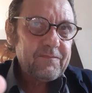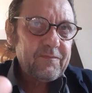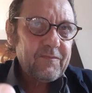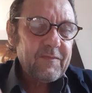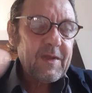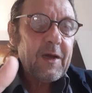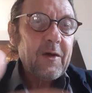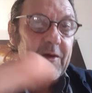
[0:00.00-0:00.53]

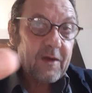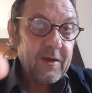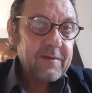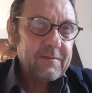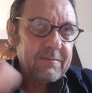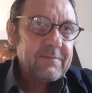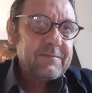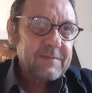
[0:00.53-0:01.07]

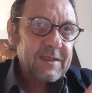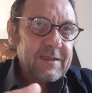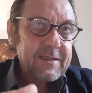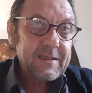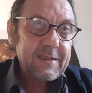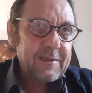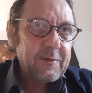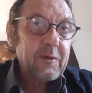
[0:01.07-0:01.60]

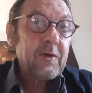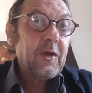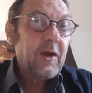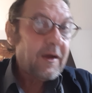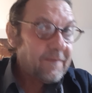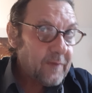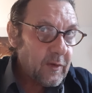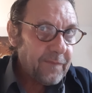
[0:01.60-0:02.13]
the
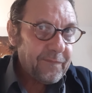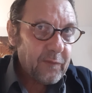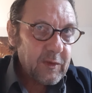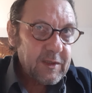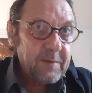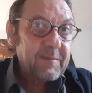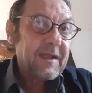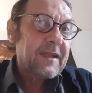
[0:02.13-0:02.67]
level of
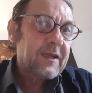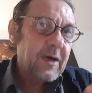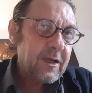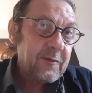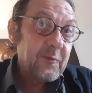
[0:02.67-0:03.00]
freedom that God